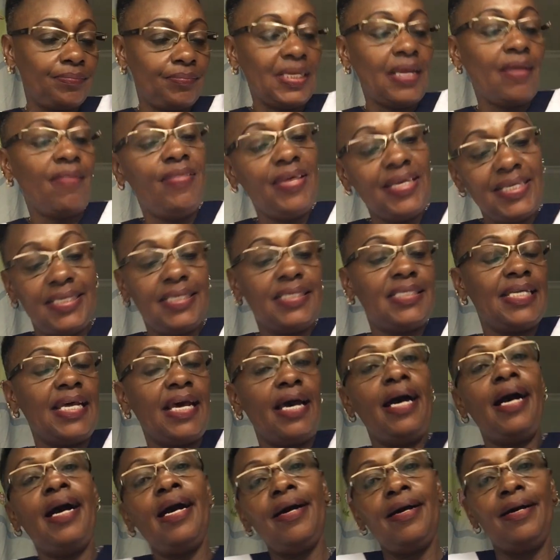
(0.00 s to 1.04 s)
This is
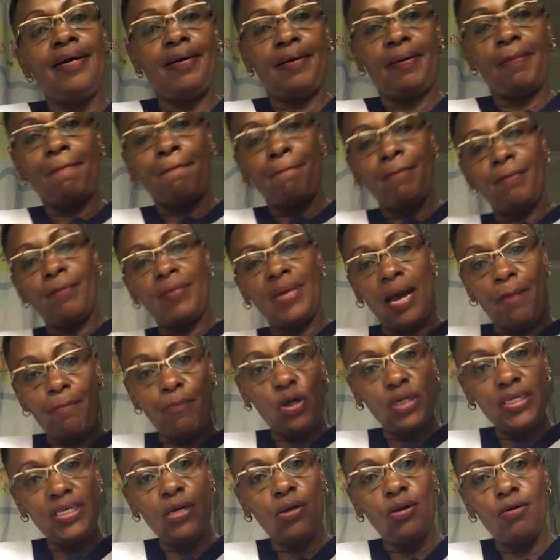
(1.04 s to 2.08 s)
a
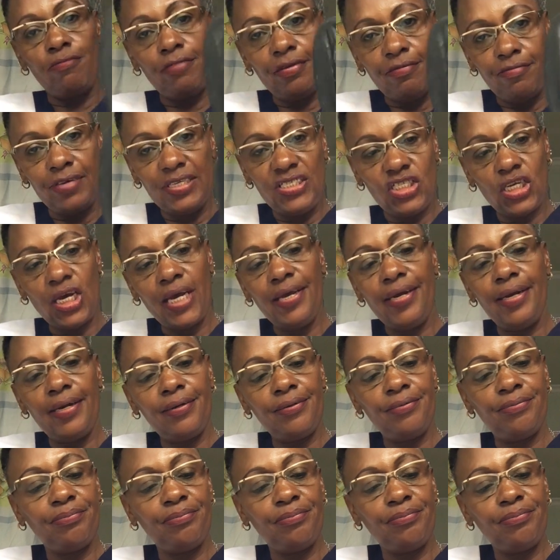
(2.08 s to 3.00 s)
model of a vagina.